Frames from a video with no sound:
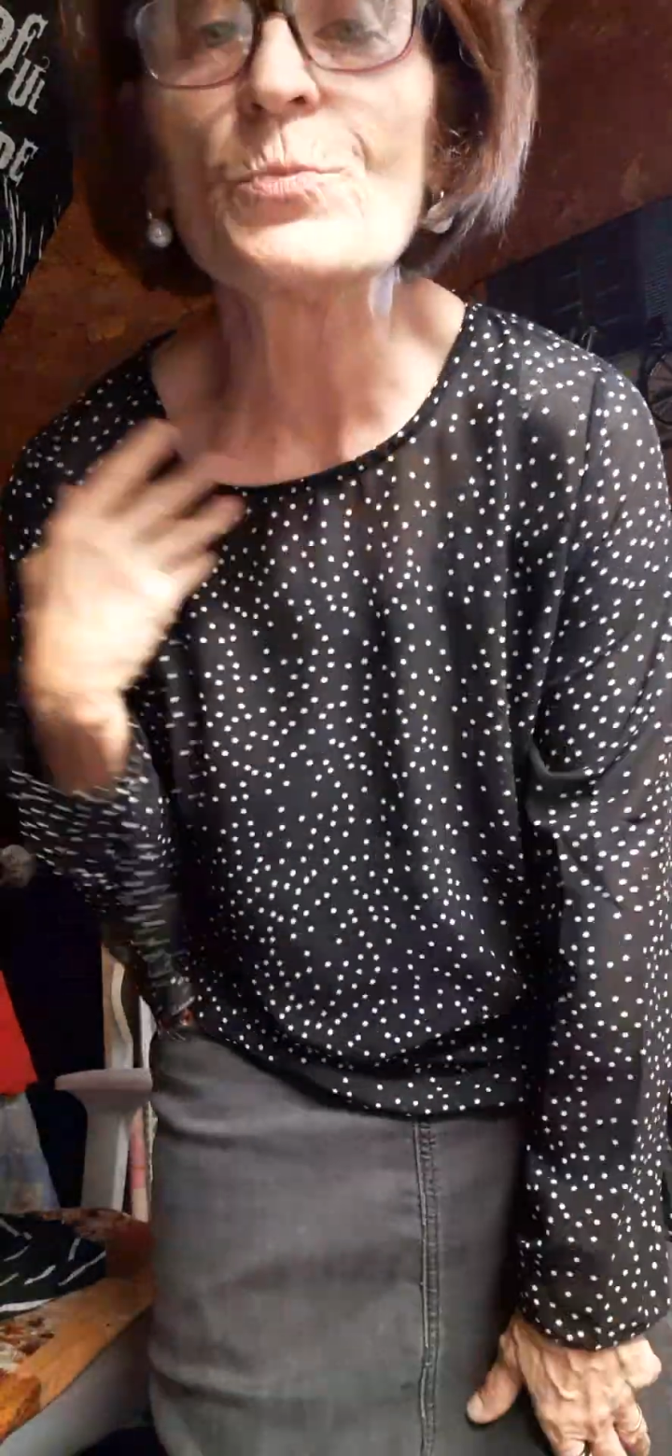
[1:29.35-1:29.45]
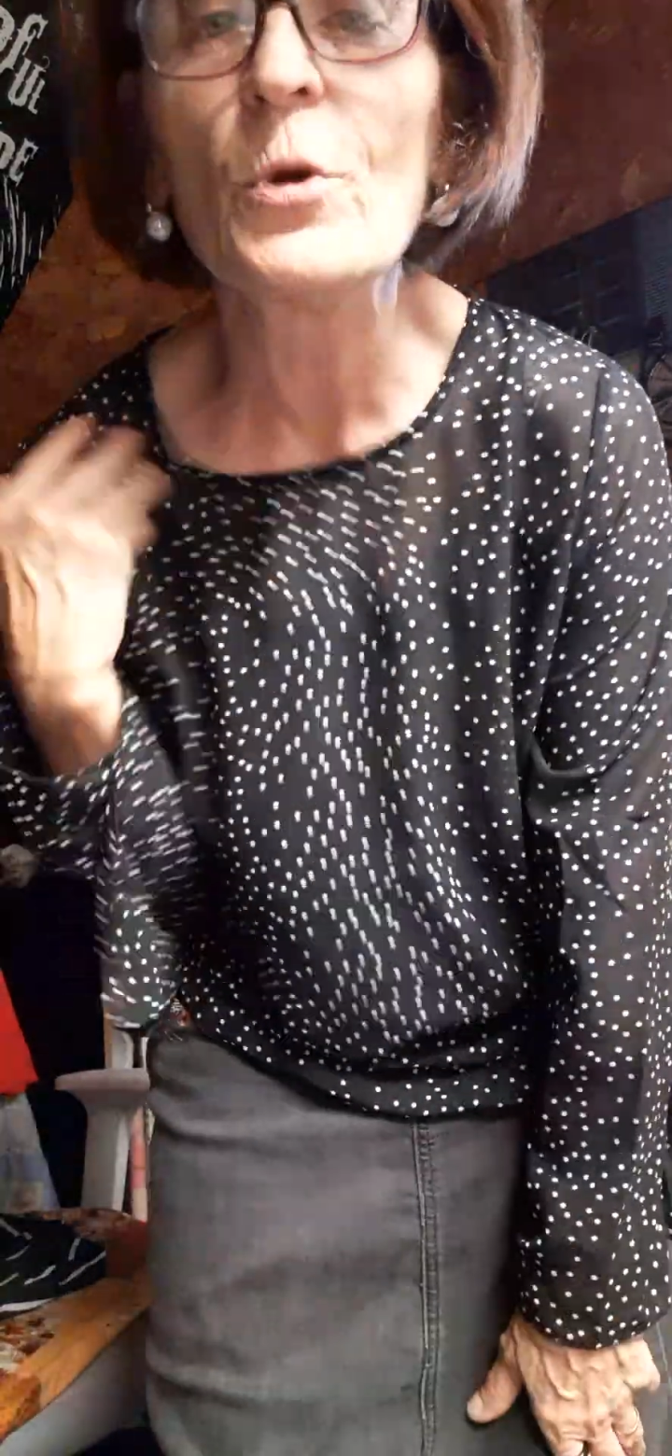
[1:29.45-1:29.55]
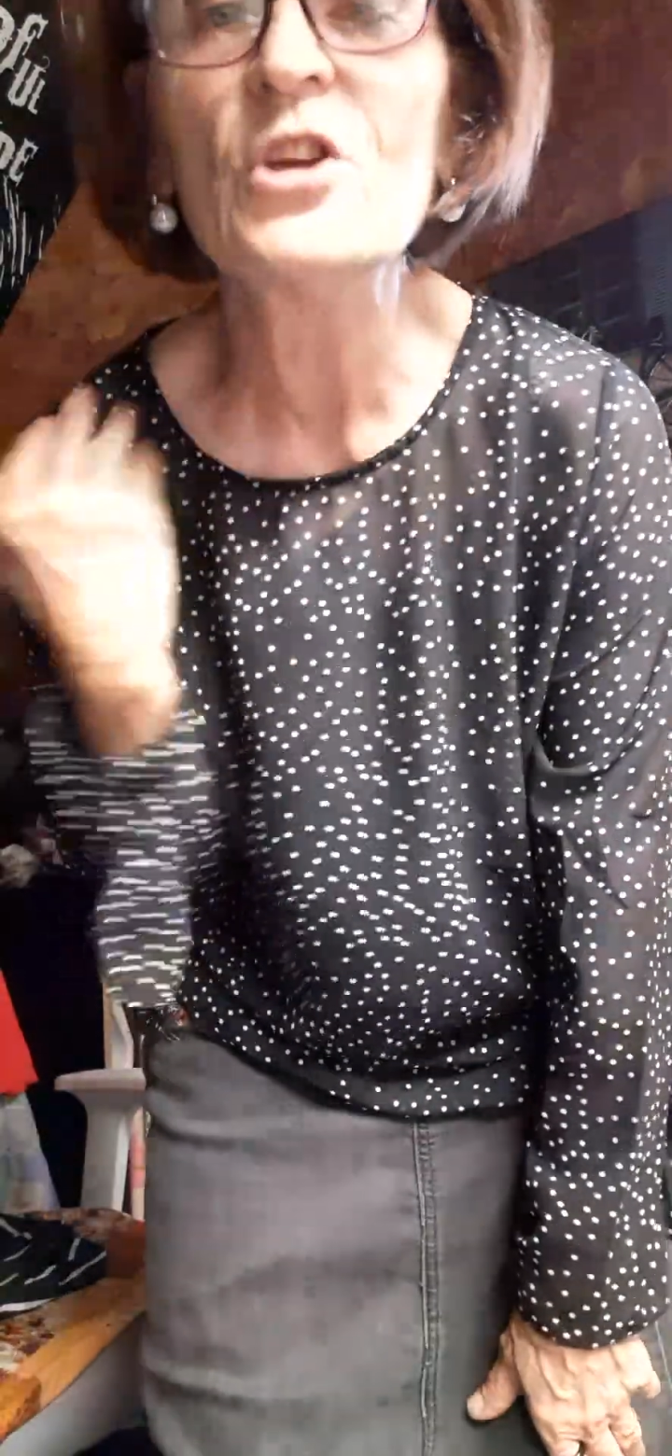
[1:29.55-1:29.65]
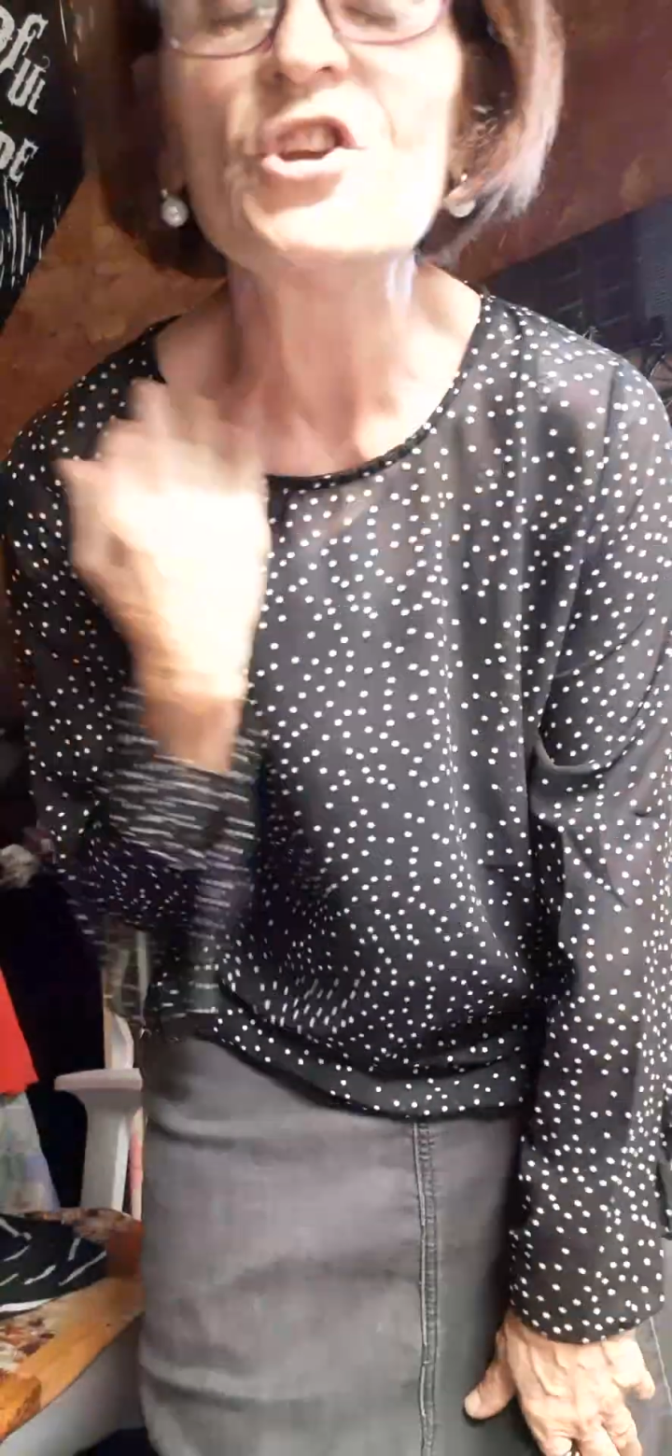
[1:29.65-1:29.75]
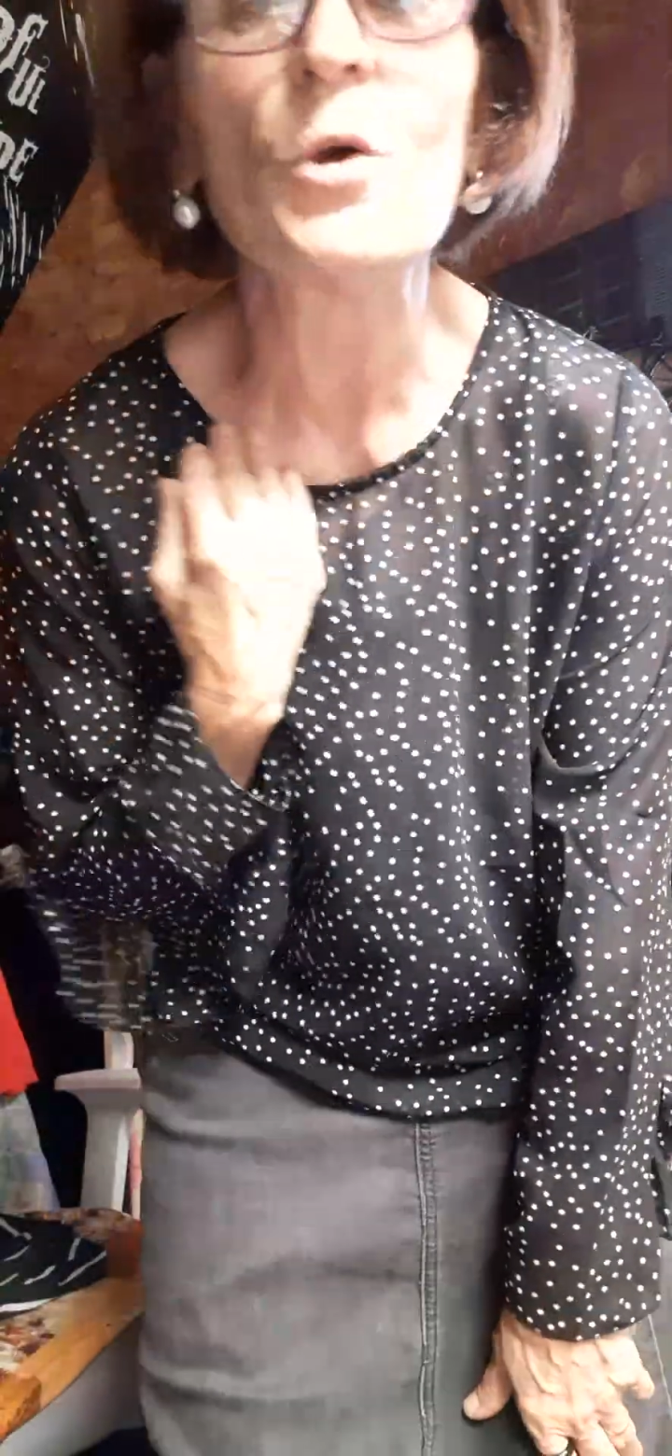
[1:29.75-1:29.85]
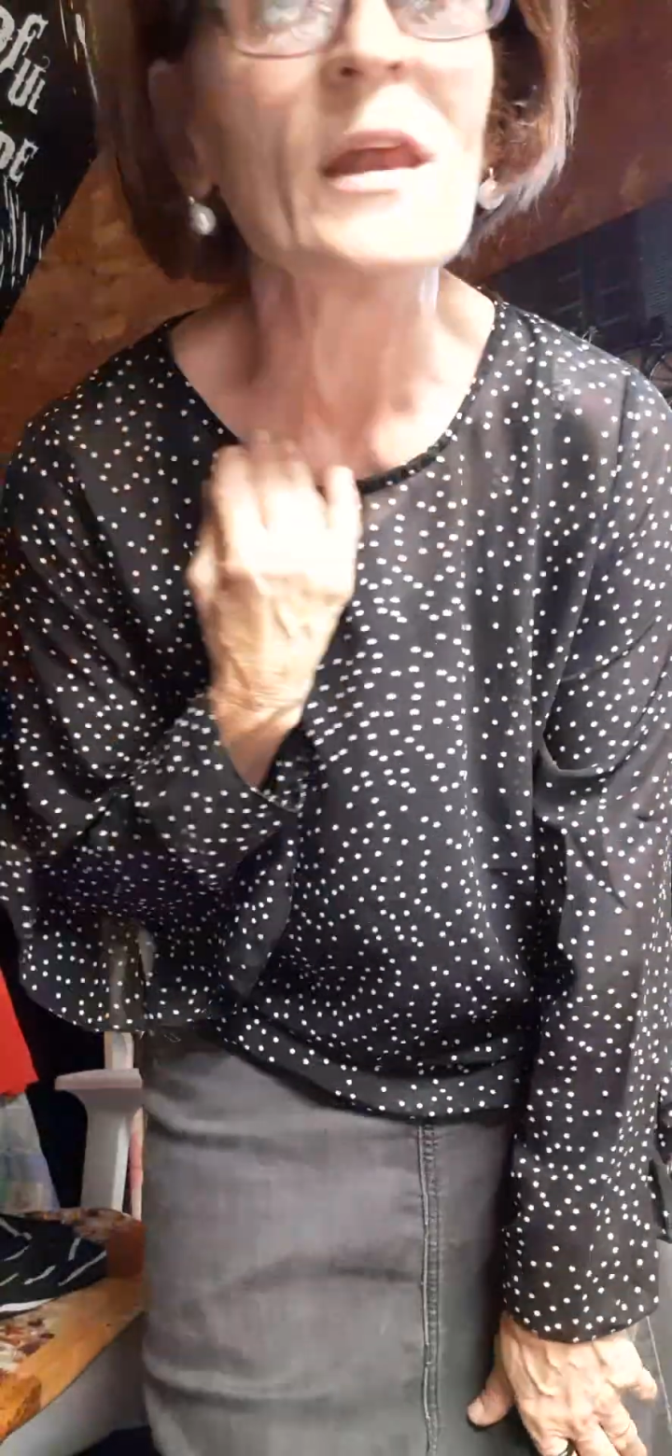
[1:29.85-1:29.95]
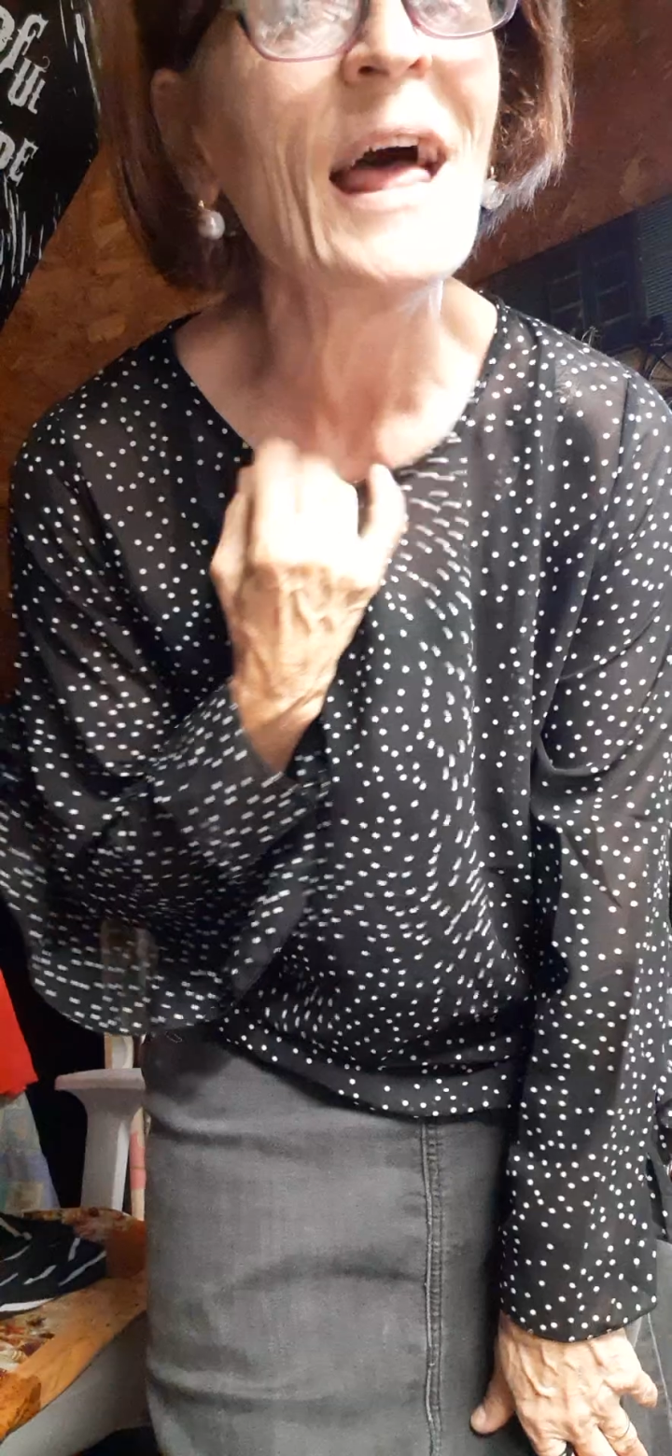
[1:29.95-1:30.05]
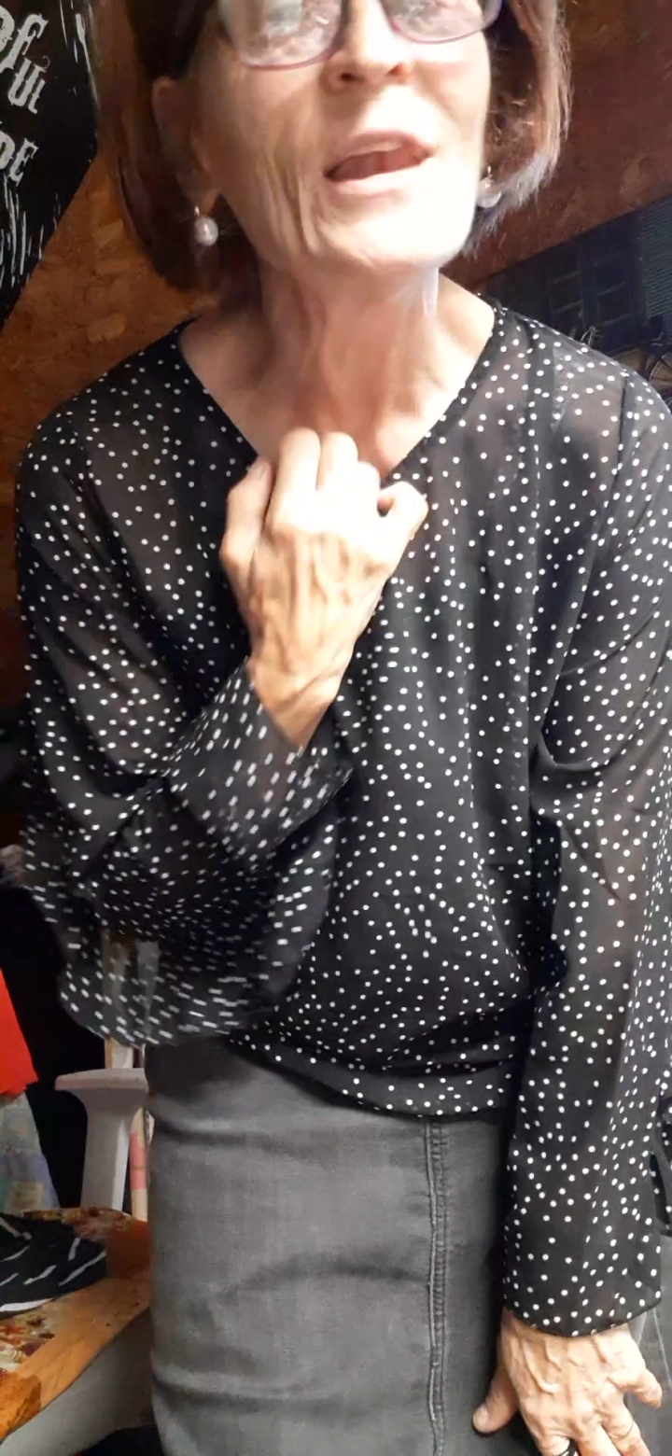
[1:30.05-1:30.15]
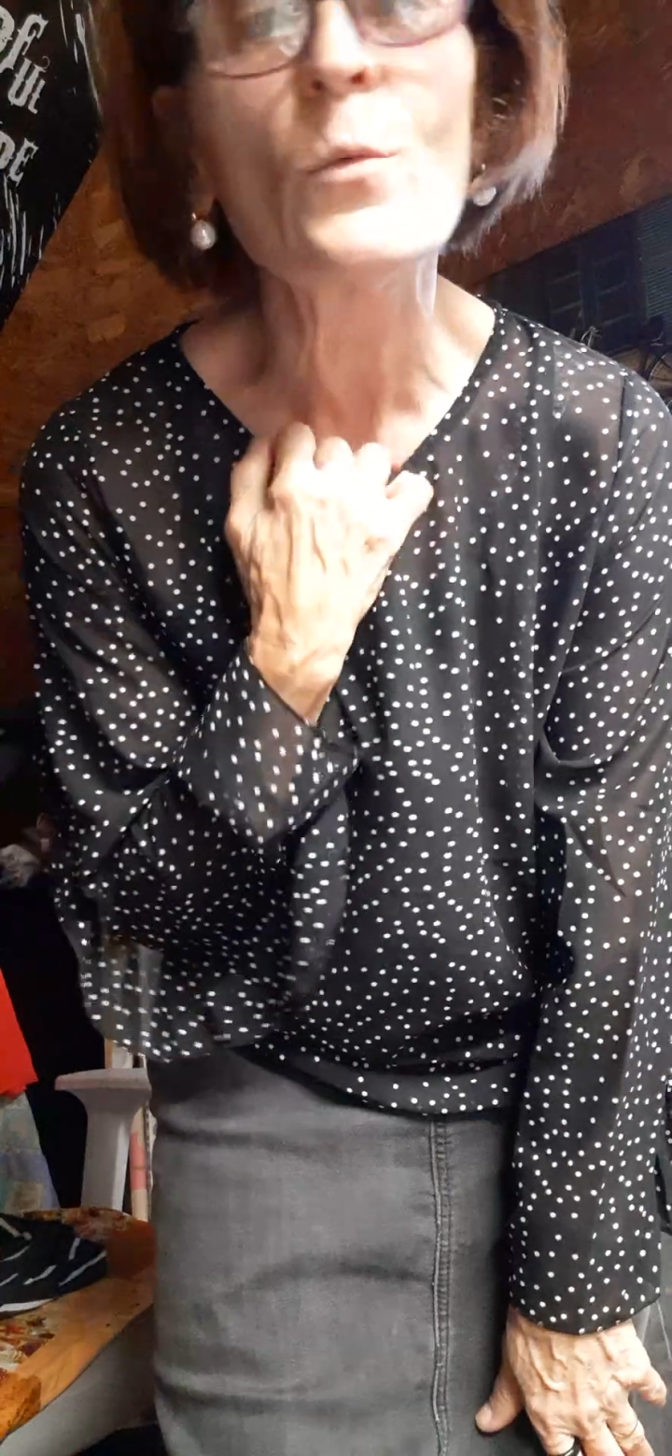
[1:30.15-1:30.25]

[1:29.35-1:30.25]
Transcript: bring to you, and I